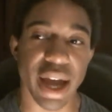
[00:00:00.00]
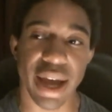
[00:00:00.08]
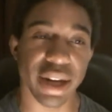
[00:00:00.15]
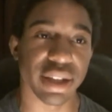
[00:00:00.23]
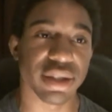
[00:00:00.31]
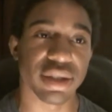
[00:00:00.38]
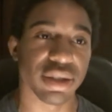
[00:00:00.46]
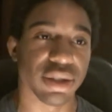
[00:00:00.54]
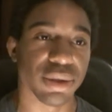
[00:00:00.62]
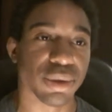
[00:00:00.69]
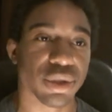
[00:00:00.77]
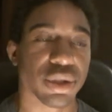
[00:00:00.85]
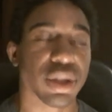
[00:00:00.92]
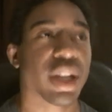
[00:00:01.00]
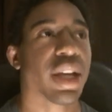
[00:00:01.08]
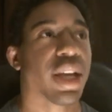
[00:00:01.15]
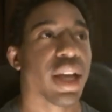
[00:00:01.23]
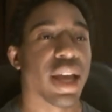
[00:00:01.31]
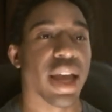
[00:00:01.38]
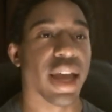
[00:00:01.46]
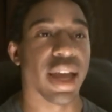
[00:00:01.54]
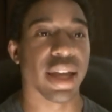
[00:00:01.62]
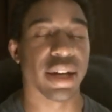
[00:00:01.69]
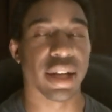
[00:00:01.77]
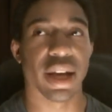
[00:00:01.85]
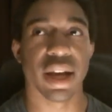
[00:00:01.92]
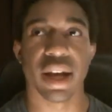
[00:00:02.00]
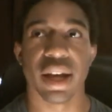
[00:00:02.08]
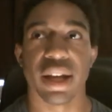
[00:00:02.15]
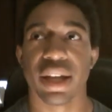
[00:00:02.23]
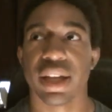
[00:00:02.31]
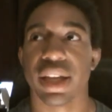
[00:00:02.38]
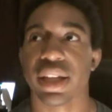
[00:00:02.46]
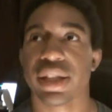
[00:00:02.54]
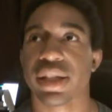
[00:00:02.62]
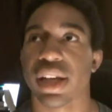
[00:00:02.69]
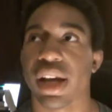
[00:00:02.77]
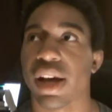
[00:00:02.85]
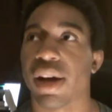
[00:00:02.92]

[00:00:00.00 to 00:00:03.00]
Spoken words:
at its use and its